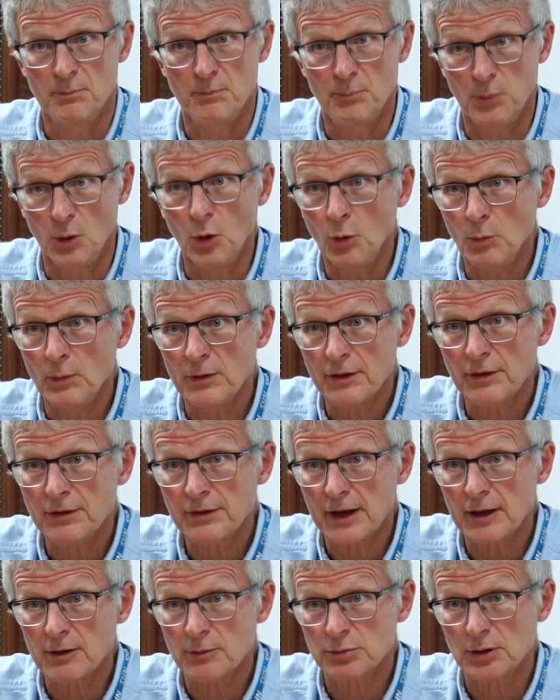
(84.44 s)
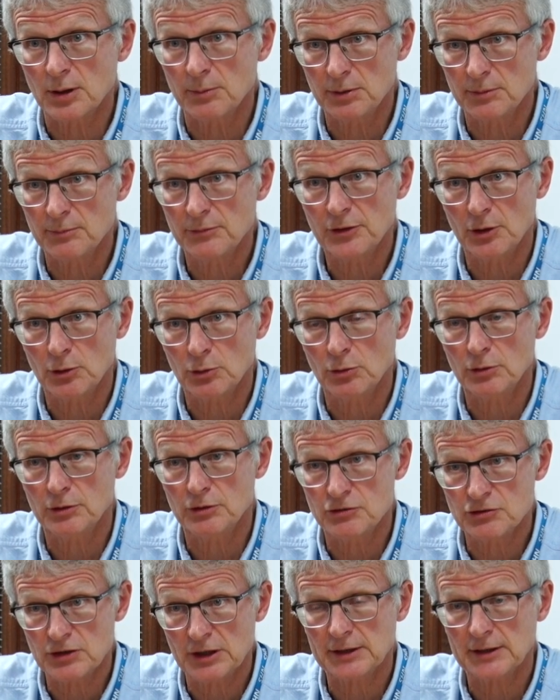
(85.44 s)
born with a thyroid problem, so-called
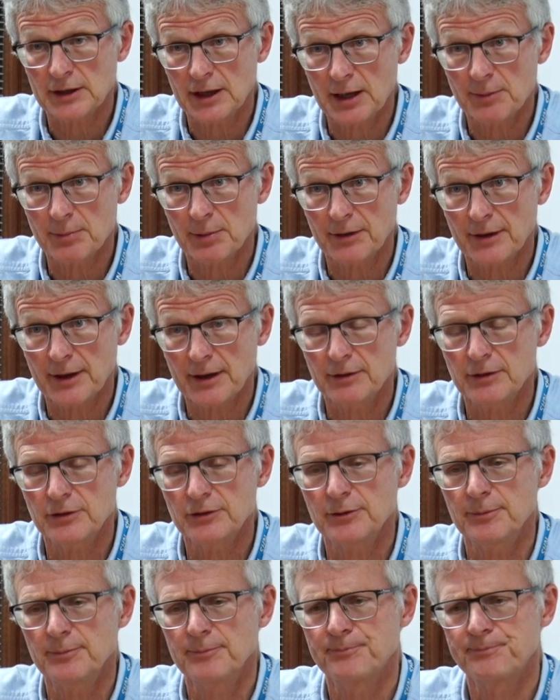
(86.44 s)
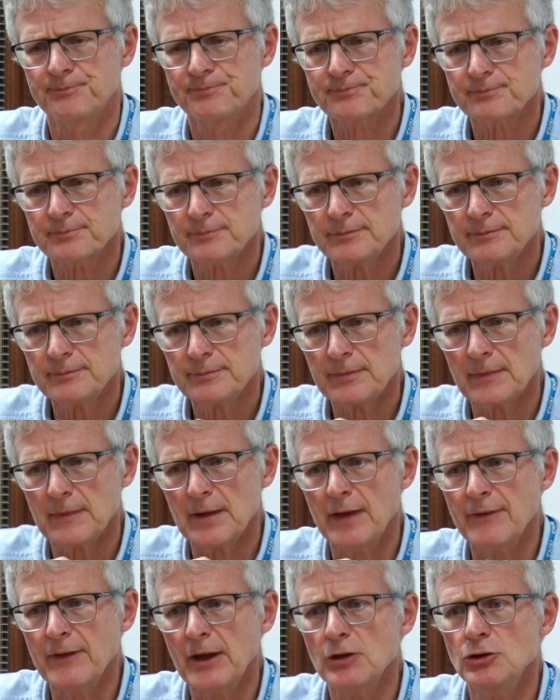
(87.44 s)
congenital hypothyroidism,
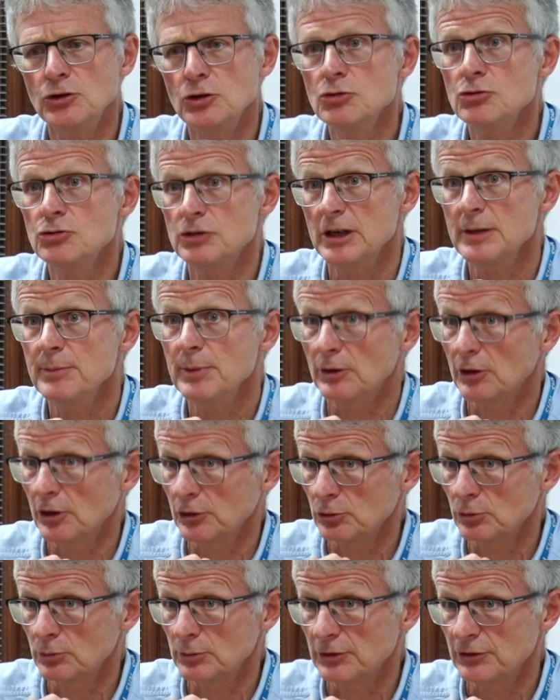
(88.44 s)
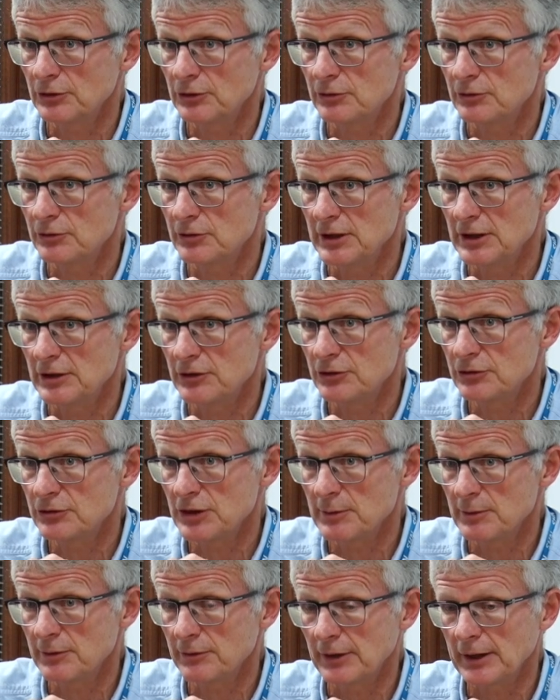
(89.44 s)
and that usually, but not always, needs
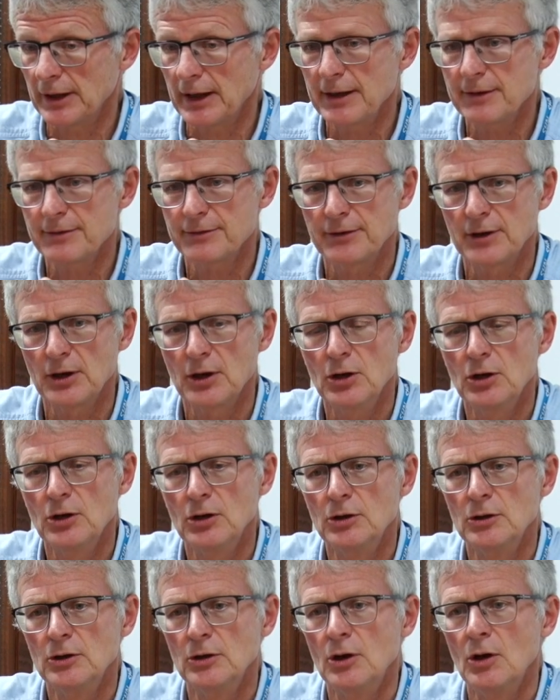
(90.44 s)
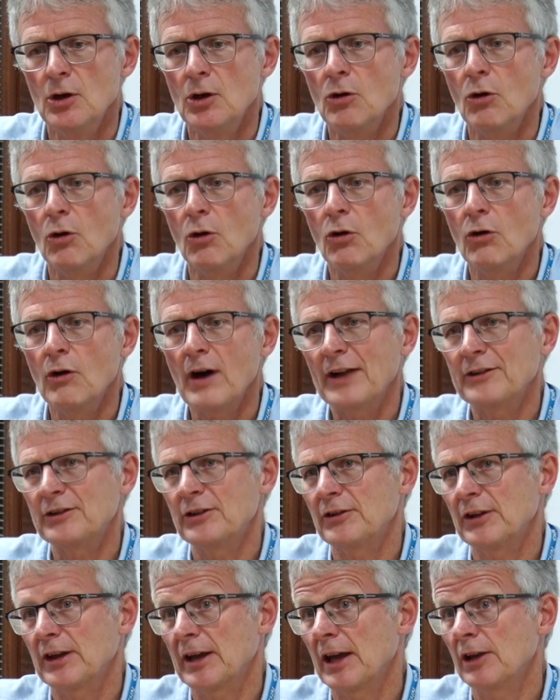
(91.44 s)
treatment for life. Or, as
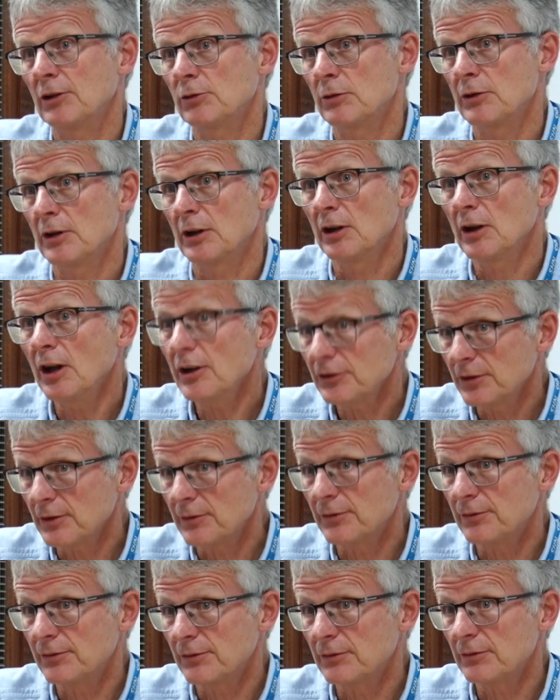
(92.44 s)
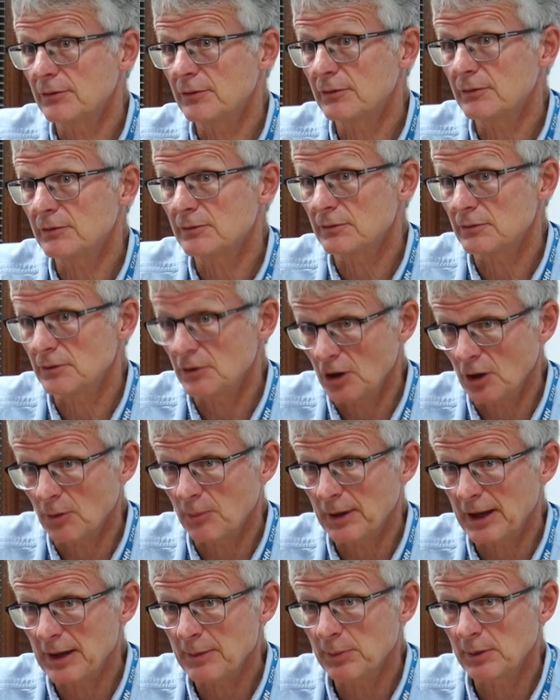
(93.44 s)
is the case with a lot of young
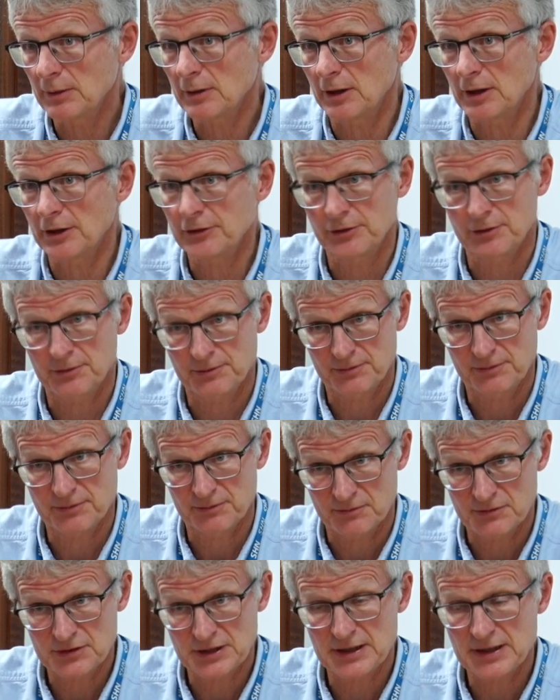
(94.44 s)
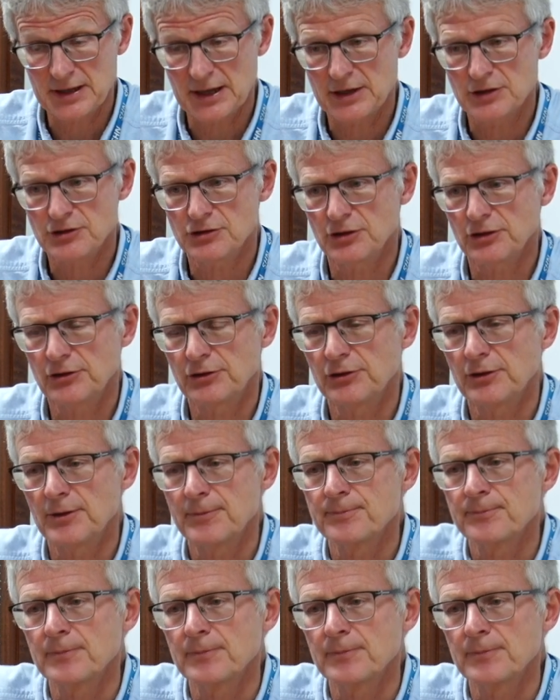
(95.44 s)
people, a lot of teenagers,